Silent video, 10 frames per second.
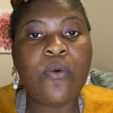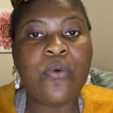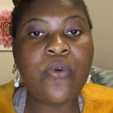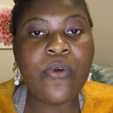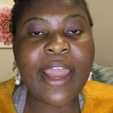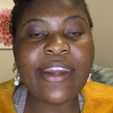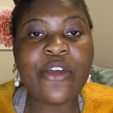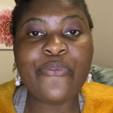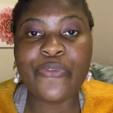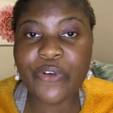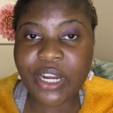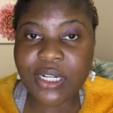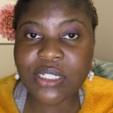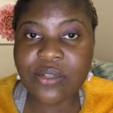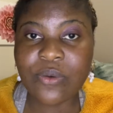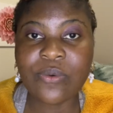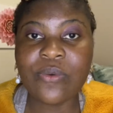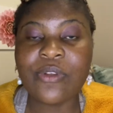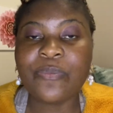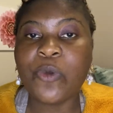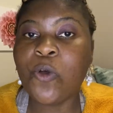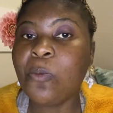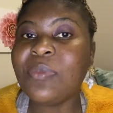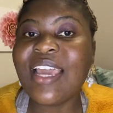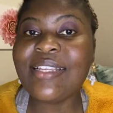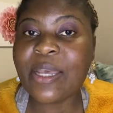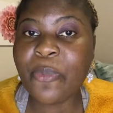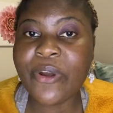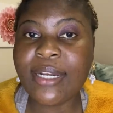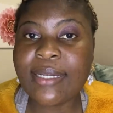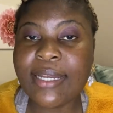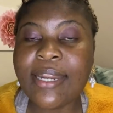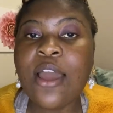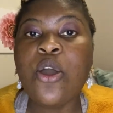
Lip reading: who had a friend whom they separated